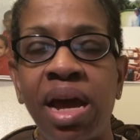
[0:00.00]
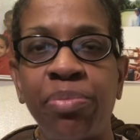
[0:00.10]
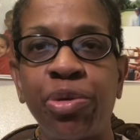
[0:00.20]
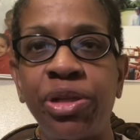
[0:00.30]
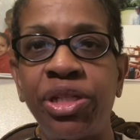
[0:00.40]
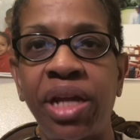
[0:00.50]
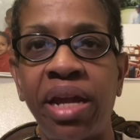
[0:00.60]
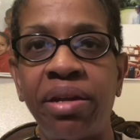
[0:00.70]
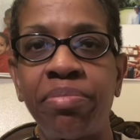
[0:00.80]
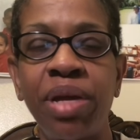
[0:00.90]
I
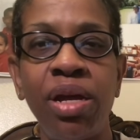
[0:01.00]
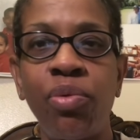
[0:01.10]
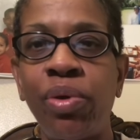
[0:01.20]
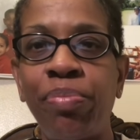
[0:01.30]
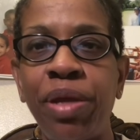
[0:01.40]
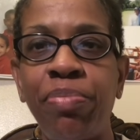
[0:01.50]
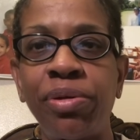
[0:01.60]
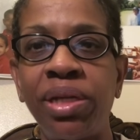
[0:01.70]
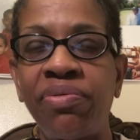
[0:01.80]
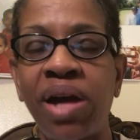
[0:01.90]
appreciate them. When people
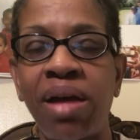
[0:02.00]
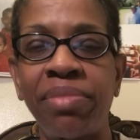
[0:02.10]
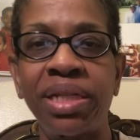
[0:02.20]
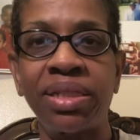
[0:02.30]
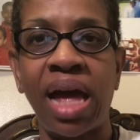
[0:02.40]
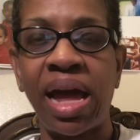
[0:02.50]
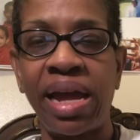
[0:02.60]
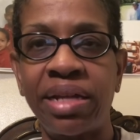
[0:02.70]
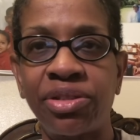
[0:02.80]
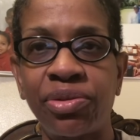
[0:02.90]
leave comments, I
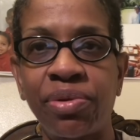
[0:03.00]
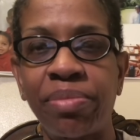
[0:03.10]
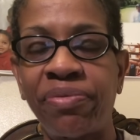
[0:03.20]
answer them.